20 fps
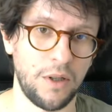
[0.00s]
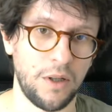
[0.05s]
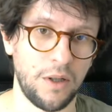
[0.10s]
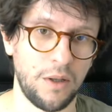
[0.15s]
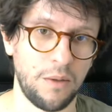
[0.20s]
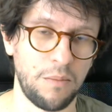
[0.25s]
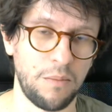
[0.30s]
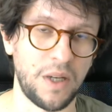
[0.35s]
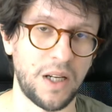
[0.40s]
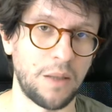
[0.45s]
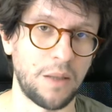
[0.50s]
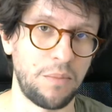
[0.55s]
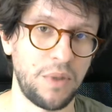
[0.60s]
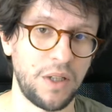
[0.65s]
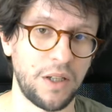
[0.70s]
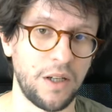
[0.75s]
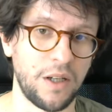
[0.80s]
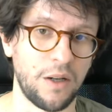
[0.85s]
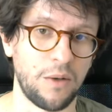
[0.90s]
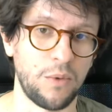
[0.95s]
make it
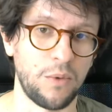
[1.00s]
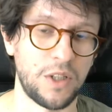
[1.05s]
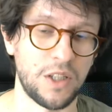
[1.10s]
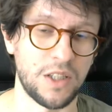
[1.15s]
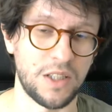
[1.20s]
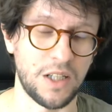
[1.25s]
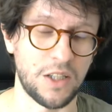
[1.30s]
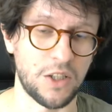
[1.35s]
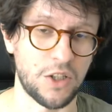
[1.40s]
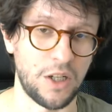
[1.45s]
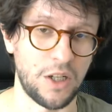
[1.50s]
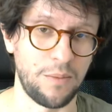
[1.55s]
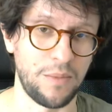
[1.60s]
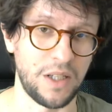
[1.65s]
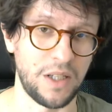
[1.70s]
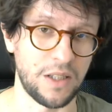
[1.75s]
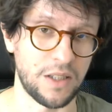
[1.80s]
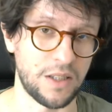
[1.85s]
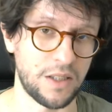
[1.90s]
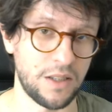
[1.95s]
bigger, which essentially
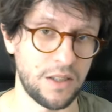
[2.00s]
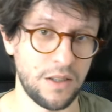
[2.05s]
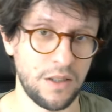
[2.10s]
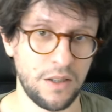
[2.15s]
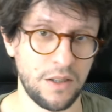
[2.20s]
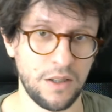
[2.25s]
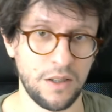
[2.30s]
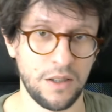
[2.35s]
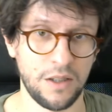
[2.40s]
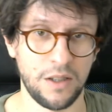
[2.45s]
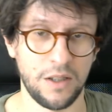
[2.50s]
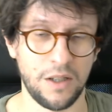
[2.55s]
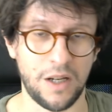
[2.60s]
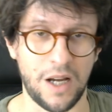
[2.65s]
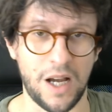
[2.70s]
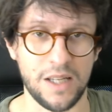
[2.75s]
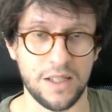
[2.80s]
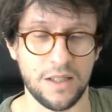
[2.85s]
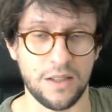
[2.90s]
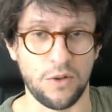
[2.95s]
means
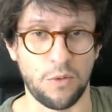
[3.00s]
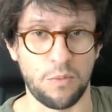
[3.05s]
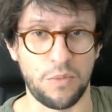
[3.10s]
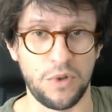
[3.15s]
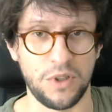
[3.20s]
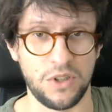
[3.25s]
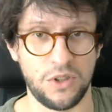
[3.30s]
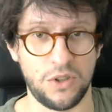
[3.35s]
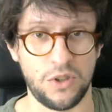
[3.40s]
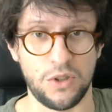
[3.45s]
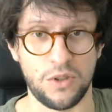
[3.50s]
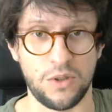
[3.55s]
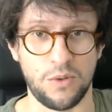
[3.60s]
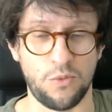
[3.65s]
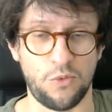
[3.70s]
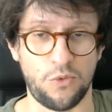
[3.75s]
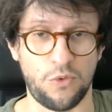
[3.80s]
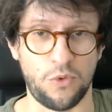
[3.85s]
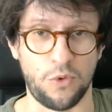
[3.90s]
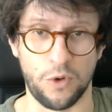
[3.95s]
ask the operating
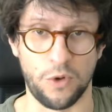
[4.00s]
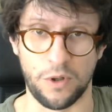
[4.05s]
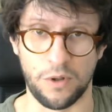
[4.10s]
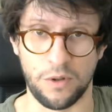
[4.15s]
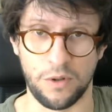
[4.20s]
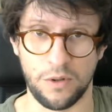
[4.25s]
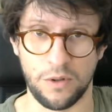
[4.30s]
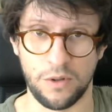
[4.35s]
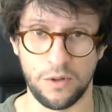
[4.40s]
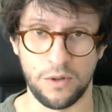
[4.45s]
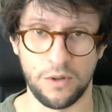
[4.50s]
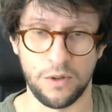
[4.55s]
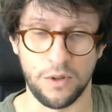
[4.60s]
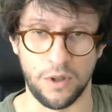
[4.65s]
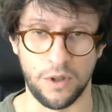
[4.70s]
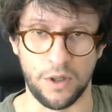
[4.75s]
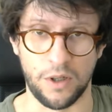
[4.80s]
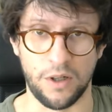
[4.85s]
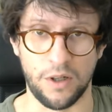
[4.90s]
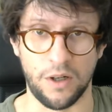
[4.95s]
system for
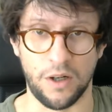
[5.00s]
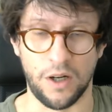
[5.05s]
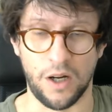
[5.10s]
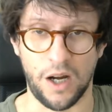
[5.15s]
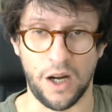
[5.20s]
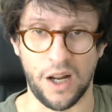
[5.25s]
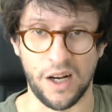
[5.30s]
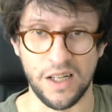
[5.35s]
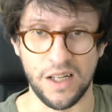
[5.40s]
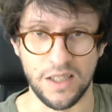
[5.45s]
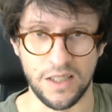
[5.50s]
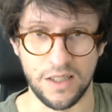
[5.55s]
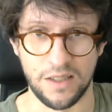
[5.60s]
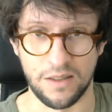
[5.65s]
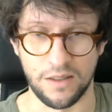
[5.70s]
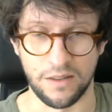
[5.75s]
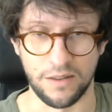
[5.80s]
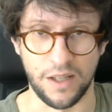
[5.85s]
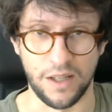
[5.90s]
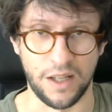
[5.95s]
a
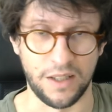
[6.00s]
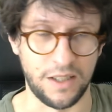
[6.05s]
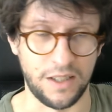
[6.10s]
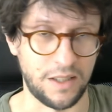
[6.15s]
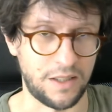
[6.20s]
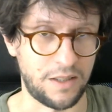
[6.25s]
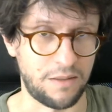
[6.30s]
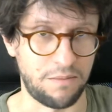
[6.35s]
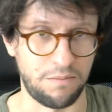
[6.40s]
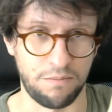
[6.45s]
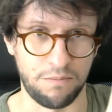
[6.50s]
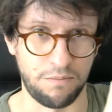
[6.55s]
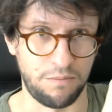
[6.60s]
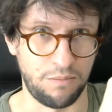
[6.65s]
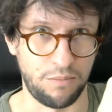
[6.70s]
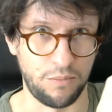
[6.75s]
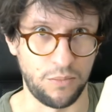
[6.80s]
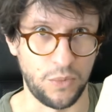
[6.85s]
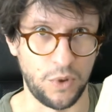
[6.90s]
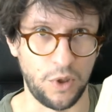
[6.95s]
list that is
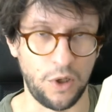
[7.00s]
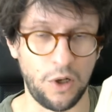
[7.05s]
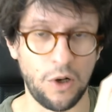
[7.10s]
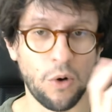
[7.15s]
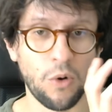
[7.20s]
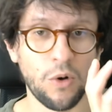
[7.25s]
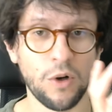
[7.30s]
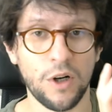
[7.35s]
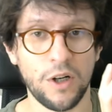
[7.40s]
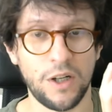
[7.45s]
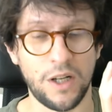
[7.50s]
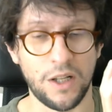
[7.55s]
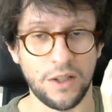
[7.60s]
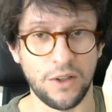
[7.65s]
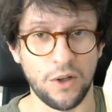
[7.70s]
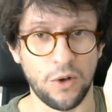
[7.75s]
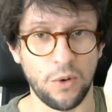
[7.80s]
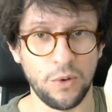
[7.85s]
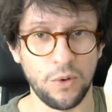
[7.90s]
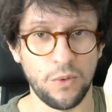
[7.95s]
longer than
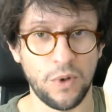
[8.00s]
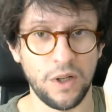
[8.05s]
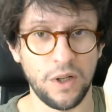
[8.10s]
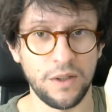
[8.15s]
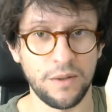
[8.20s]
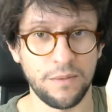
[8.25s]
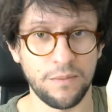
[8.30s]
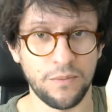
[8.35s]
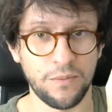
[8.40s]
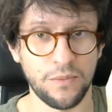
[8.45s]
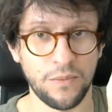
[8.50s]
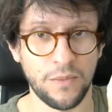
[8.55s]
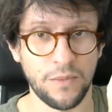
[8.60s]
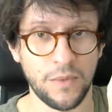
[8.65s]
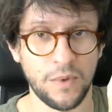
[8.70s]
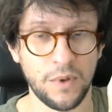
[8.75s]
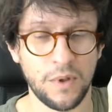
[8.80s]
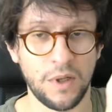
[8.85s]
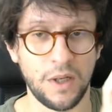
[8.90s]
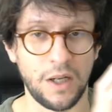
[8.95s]
the old one,
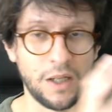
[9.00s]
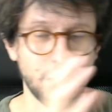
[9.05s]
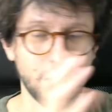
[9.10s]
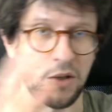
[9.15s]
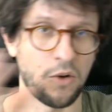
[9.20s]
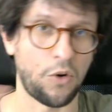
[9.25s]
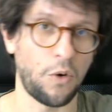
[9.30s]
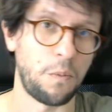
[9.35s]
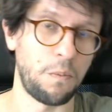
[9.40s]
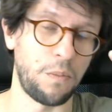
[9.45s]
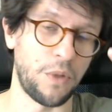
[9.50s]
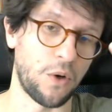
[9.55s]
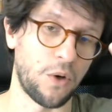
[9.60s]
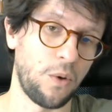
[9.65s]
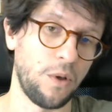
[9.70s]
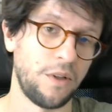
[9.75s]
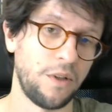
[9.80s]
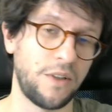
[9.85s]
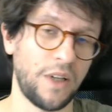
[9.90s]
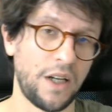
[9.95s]
and then copy
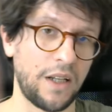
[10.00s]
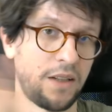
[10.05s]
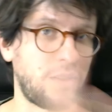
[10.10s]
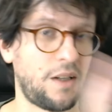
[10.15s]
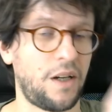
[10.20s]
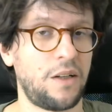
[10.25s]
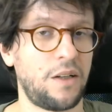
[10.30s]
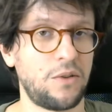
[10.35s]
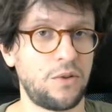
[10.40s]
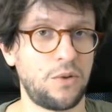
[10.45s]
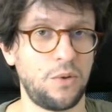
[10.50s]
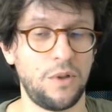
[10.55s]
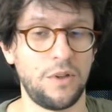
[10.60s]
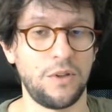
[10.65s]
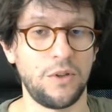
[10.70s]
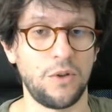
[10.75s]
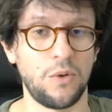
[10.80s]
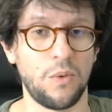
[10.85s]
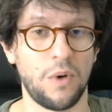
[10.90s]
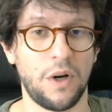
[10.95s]
all the data to the
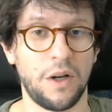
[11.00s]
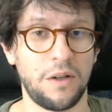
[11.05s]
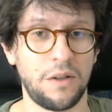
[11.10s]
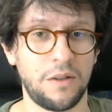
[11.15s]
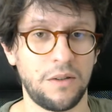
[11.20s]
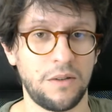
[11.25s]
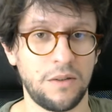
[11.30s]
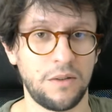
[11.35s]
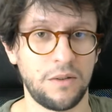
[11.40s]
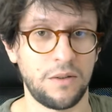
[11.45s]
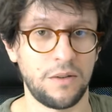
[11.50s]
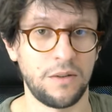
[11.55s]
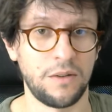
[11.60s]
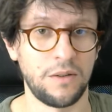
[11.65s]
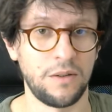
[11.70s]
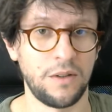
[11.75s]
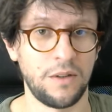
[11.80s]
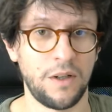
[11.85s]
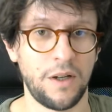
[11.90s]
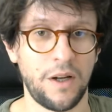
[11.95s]
new one,
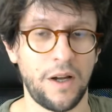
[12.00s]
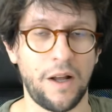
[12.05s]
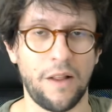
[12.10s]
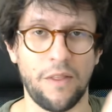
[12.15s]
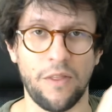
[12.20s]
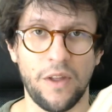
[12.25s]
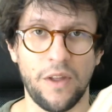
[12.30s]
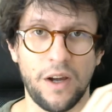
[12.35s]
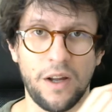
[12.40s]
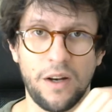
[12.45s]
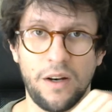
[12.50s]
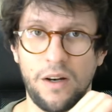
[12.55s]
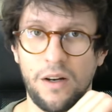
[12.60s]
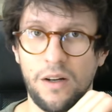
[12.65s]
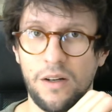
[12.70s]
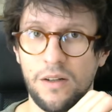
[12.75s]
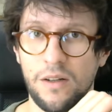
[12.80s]
and then